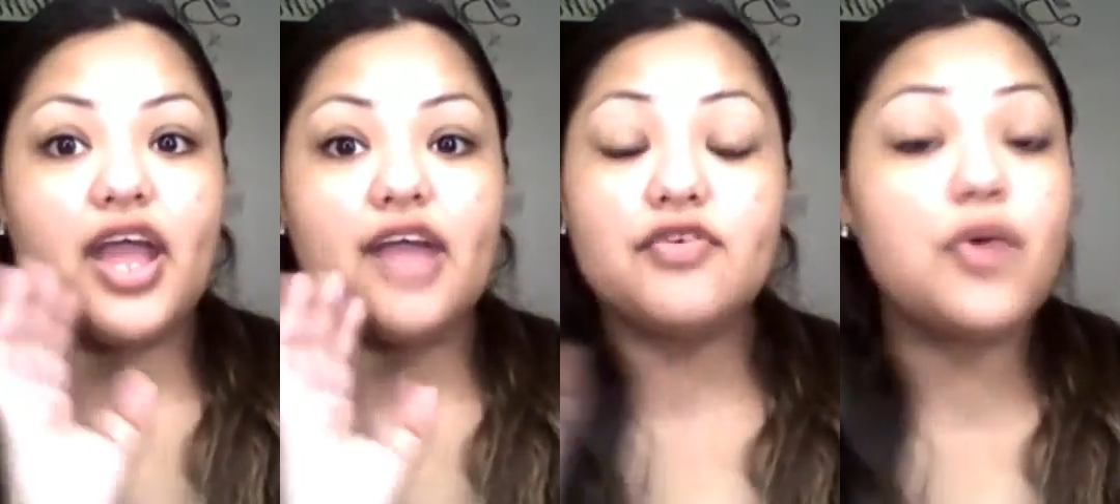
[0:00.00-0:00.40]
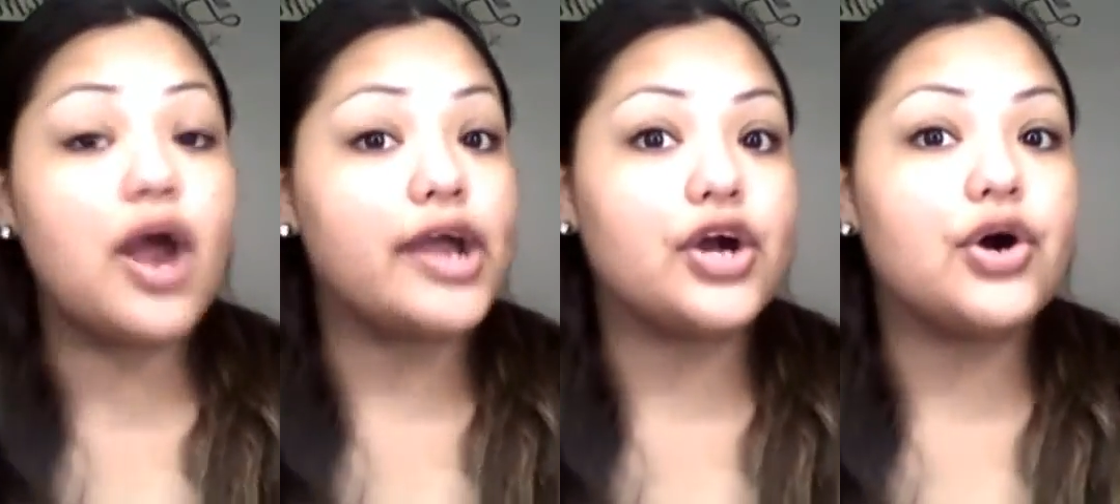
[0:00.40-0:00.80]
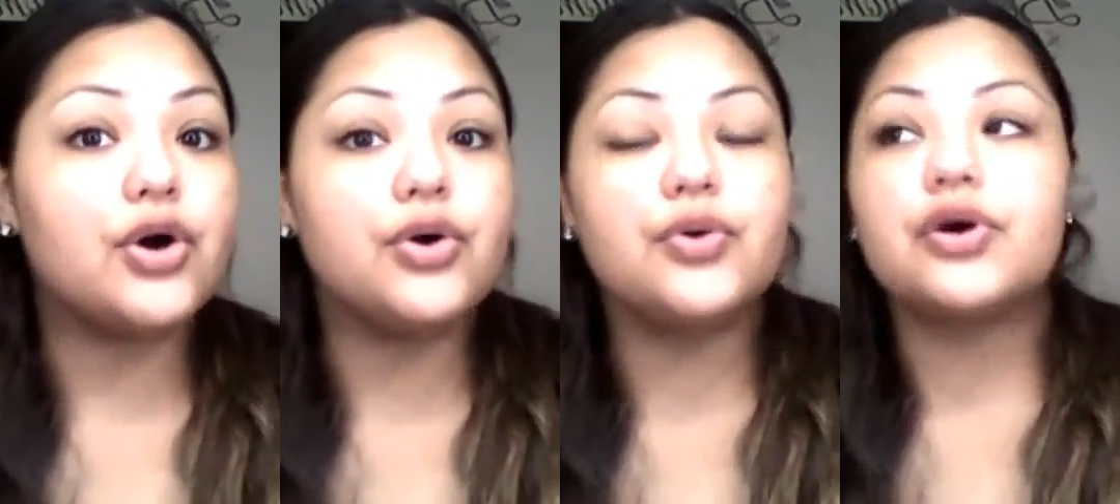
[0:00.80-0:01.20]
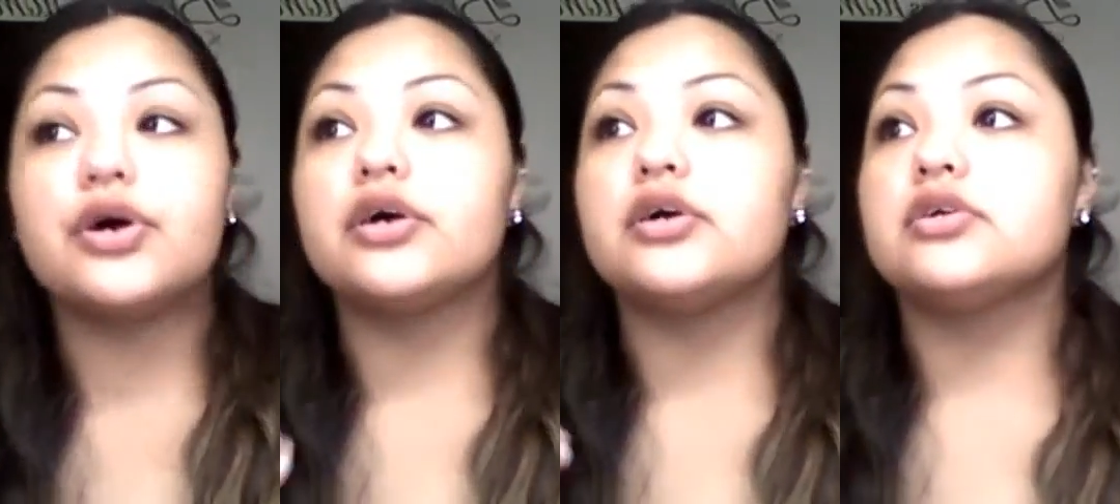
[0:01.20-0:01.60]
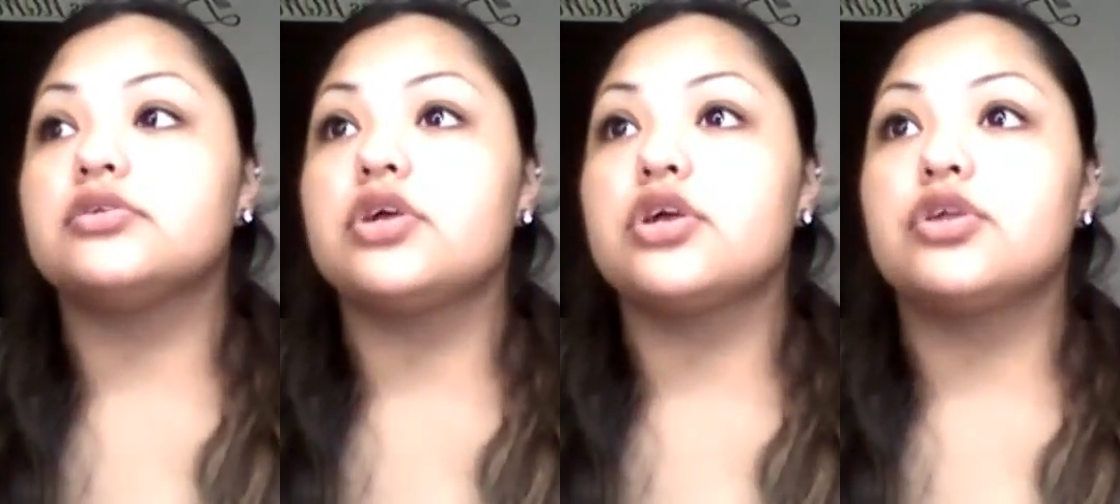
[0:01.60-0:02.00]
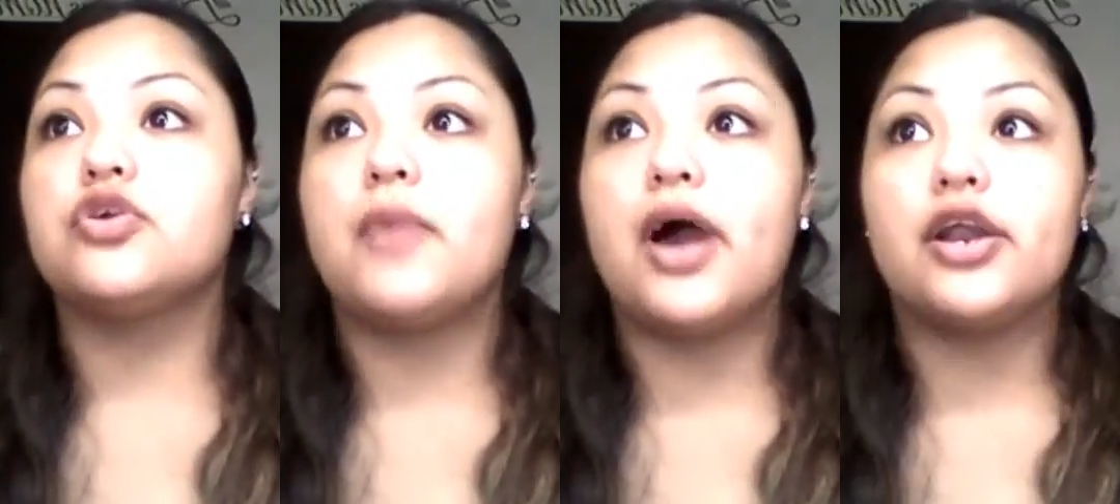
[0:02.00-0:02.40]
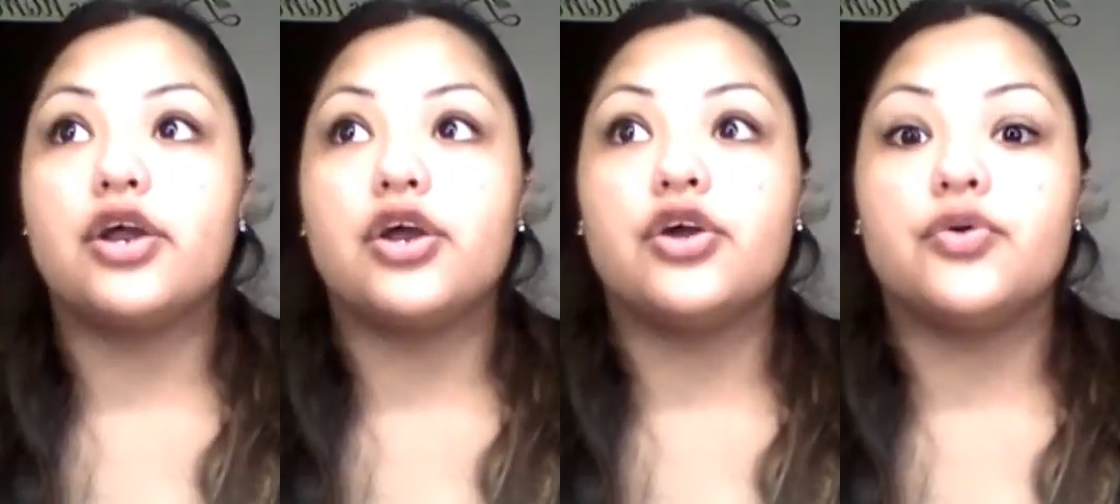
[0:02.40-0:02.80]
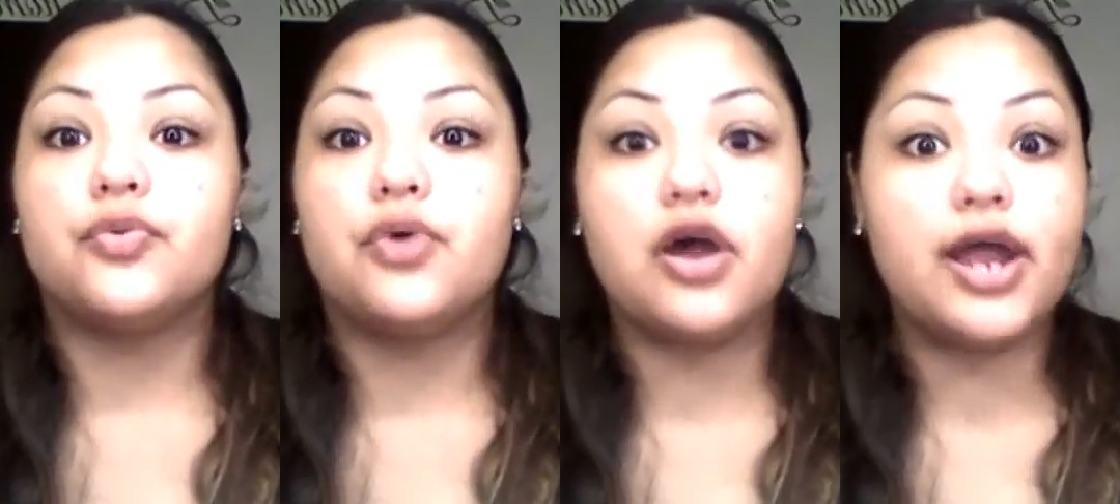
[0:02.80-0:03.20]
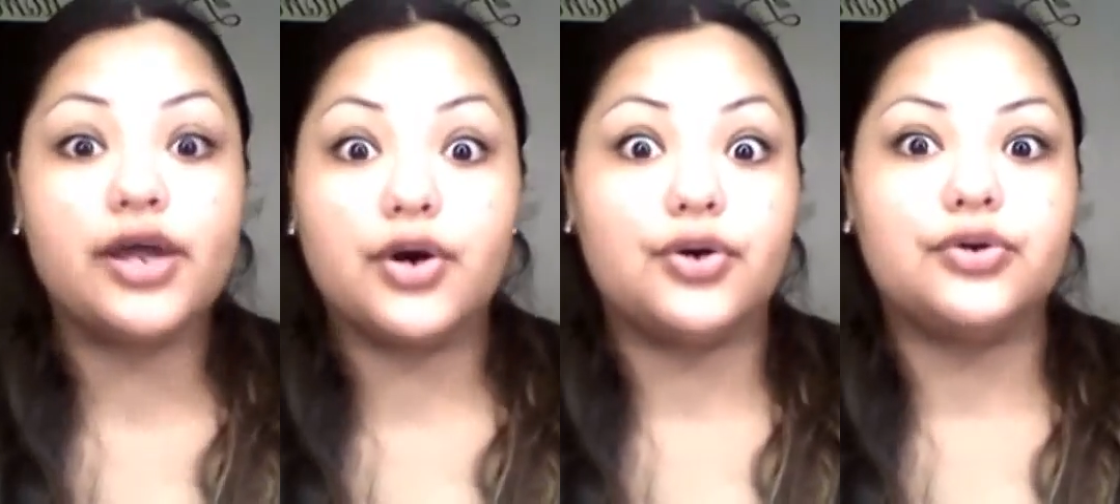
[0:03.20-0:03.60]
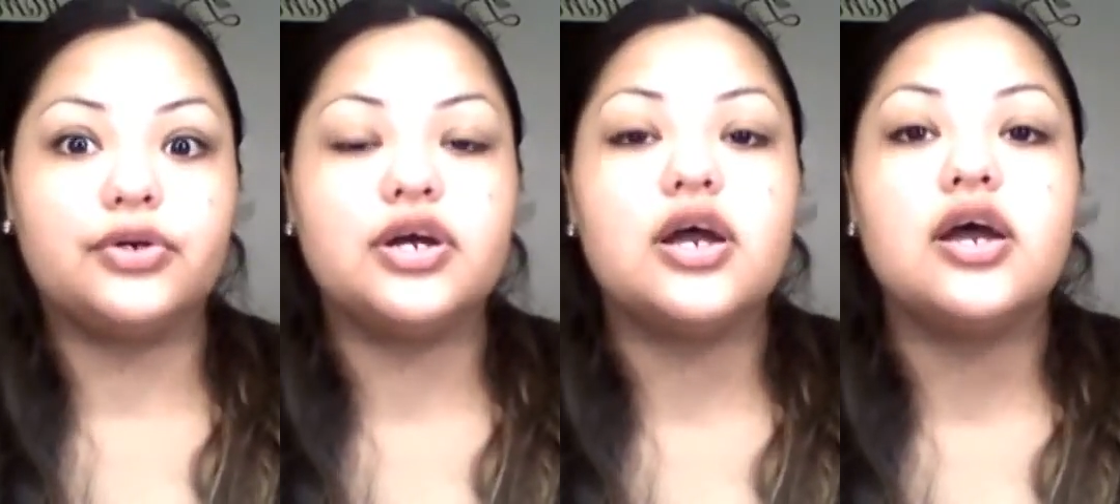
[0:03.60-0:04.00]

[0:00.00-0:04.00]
everywhere I go, no matter where I go,